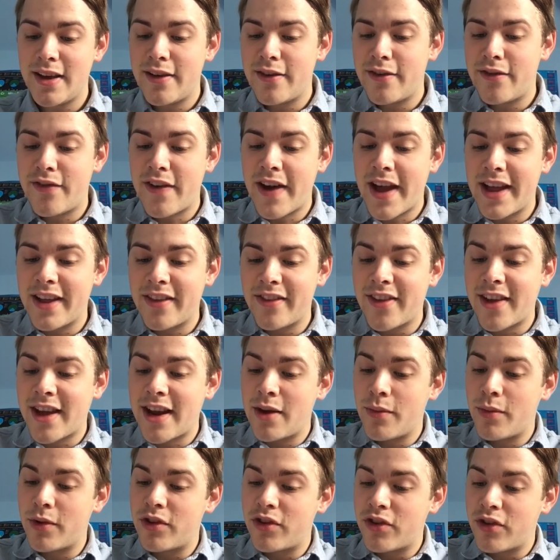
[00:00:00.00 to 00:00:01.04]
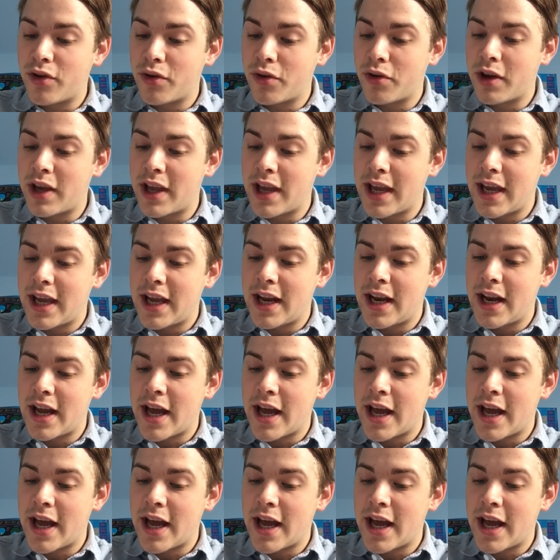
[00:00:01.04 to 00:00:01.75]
Faye and Teddy were talking,